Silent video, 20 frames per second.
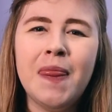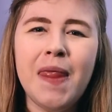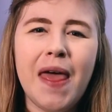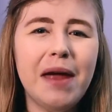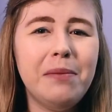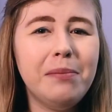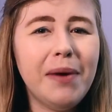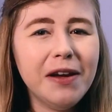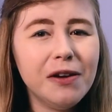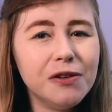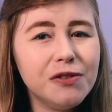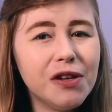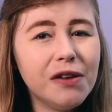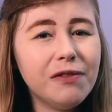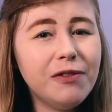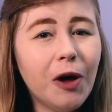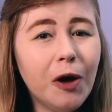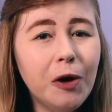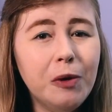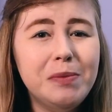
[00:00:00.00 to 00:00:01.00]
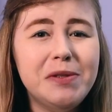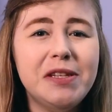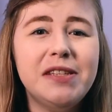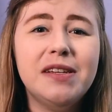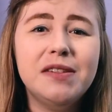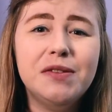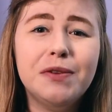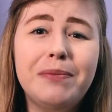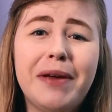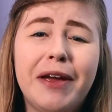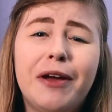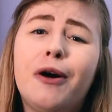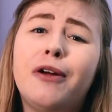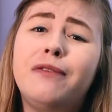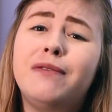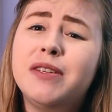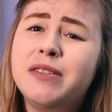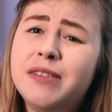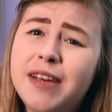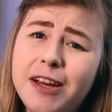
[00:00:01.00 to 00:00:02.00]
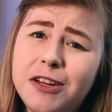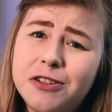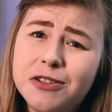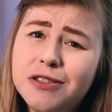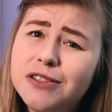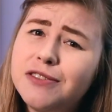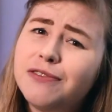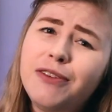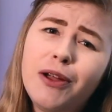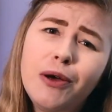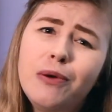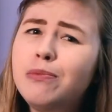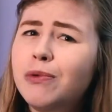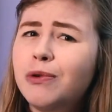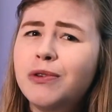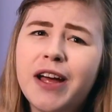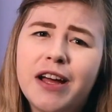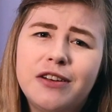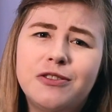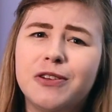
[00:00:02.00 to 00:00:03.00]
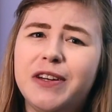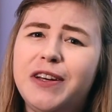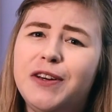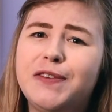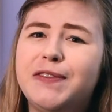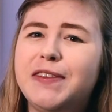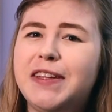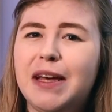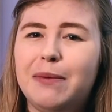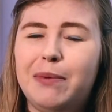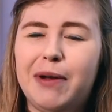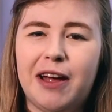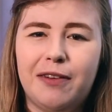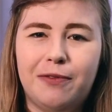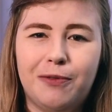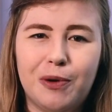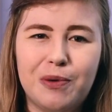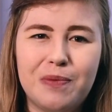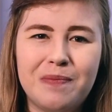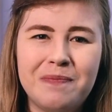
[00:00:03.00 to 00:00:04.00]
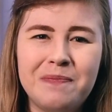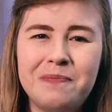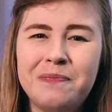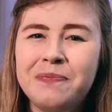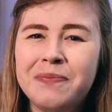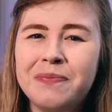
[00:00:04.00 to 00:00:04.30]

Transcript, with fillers: and Microsoft hopes that this will make conversations flow more naturally over their platform.